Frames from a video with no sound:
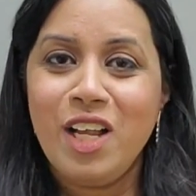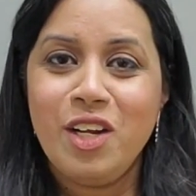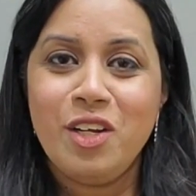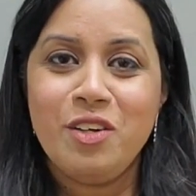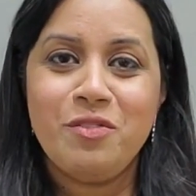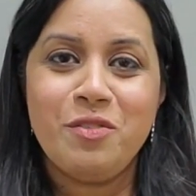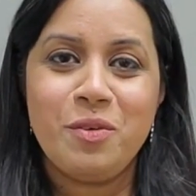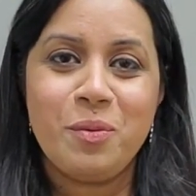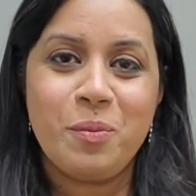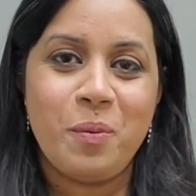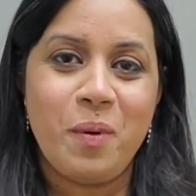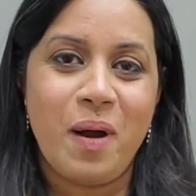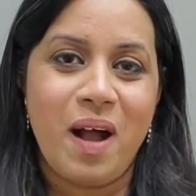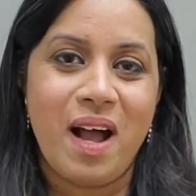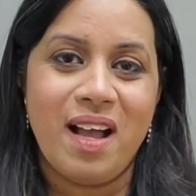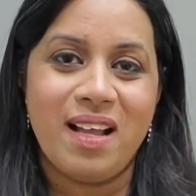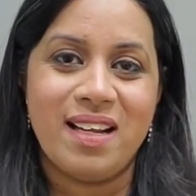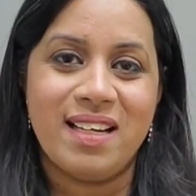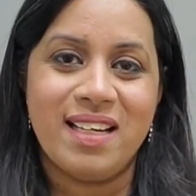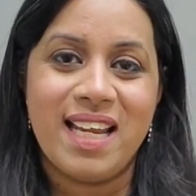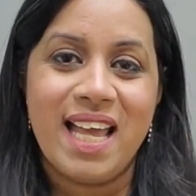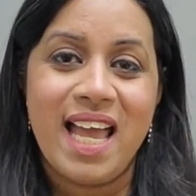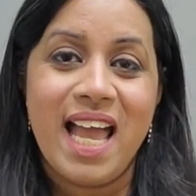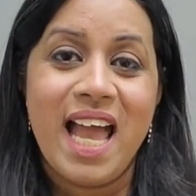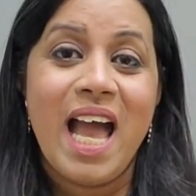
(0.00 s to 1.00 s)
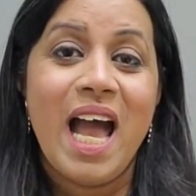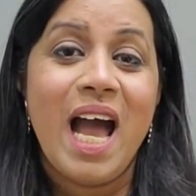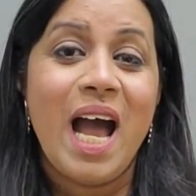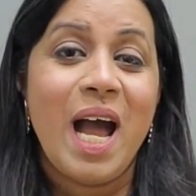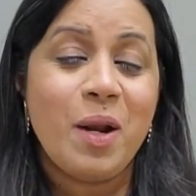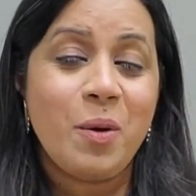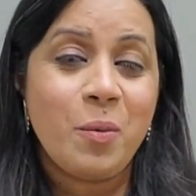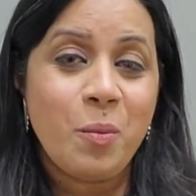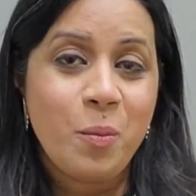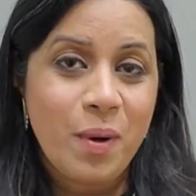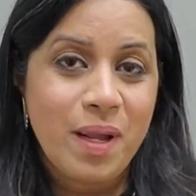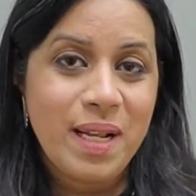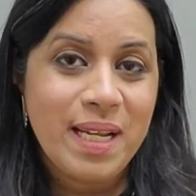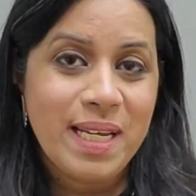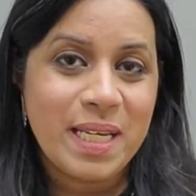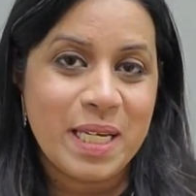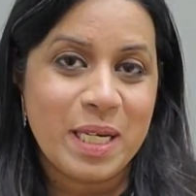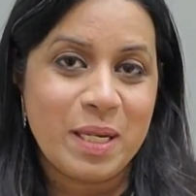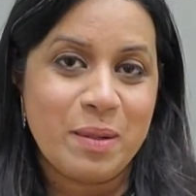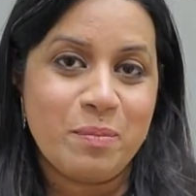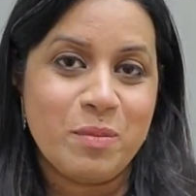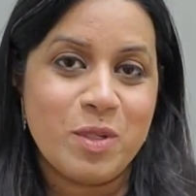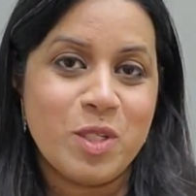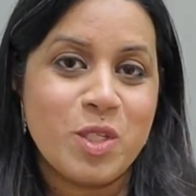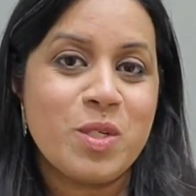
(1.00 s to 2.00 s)
Hello everyone, and
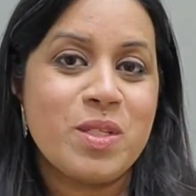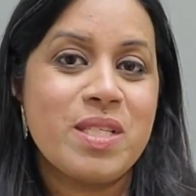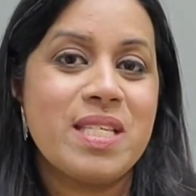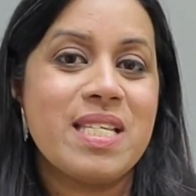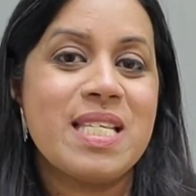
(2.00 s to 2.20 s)
welcome to